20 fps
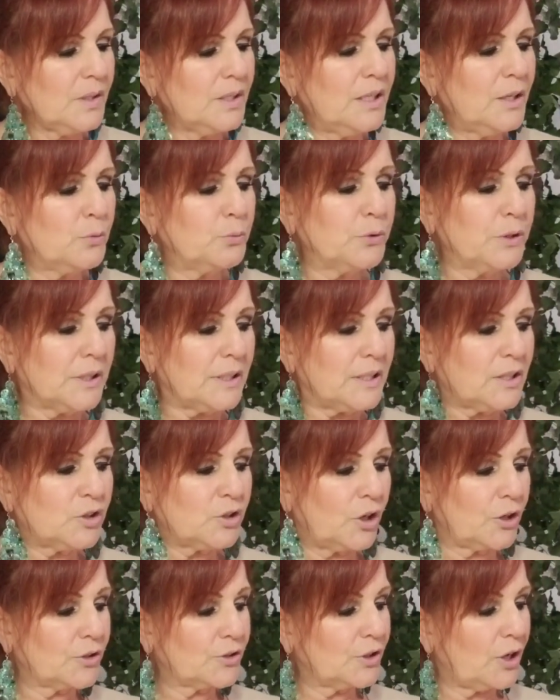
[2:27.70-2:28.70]
it really
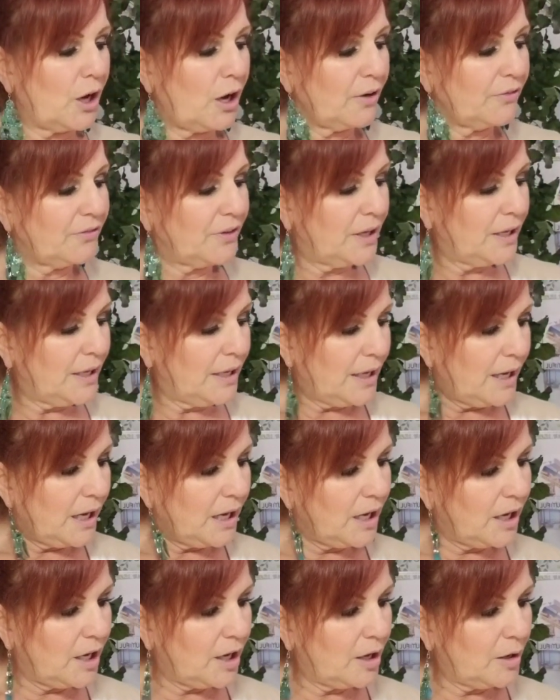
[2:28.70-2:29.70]
starts off
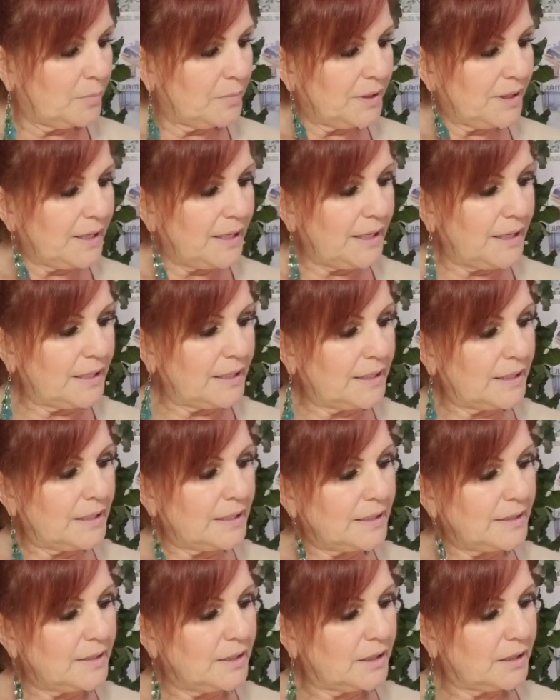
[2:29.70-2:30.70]
um,
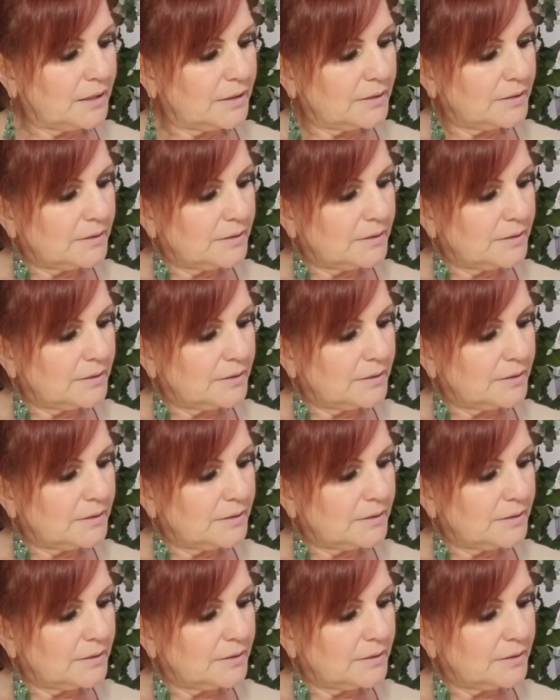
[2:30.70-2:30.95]
in,